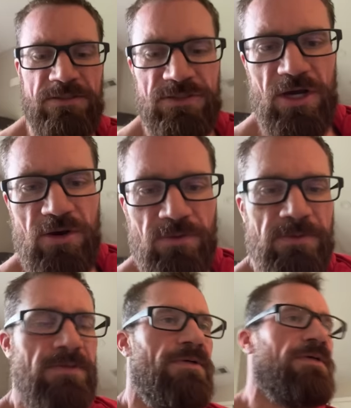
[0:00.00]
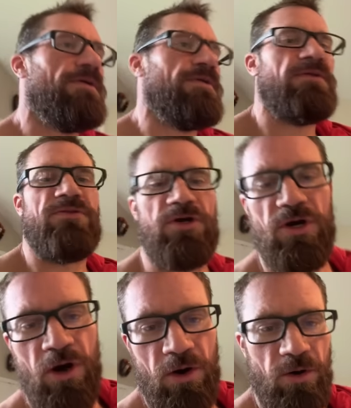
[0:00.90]
So, the
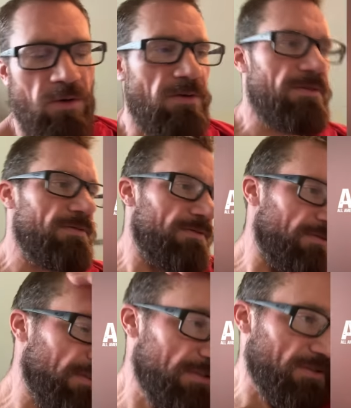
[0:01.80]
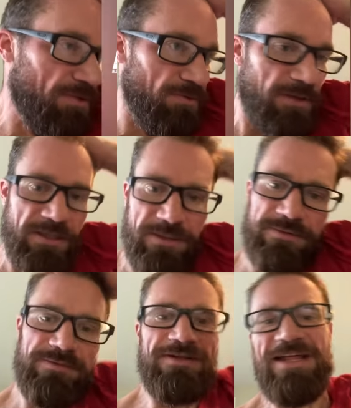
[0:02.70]
goal is
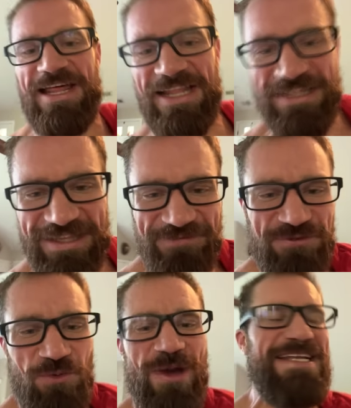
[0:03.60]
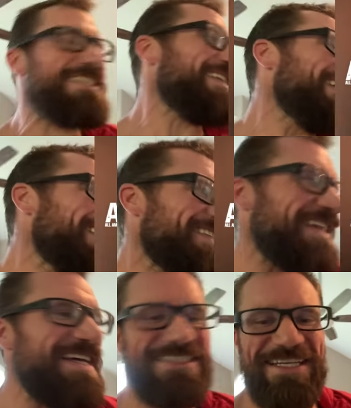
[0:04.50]
to lift the weights and eat the
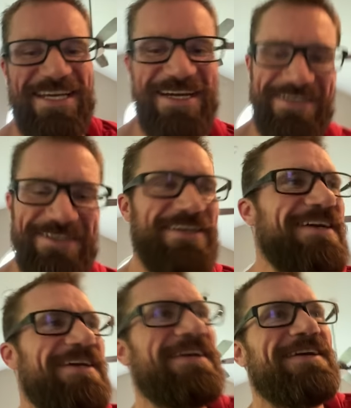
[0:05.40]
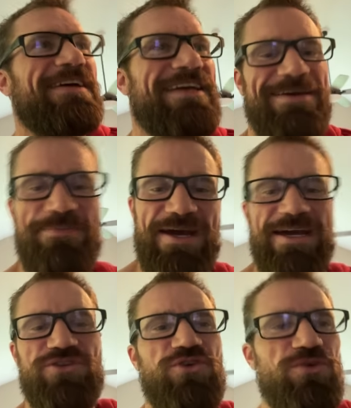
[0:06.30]
steaks again. Get
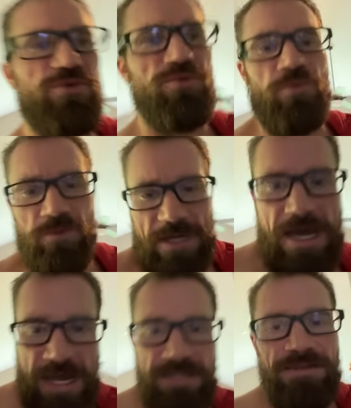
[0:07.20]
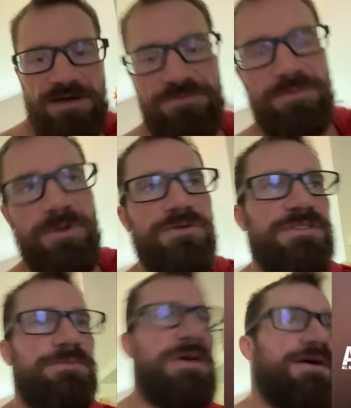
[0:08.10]
back to what I love the
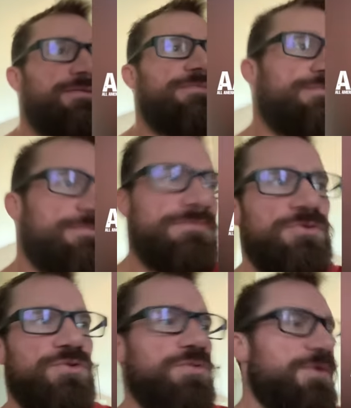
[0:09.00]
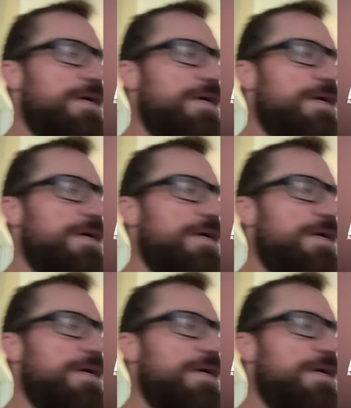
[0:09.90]
most about doing what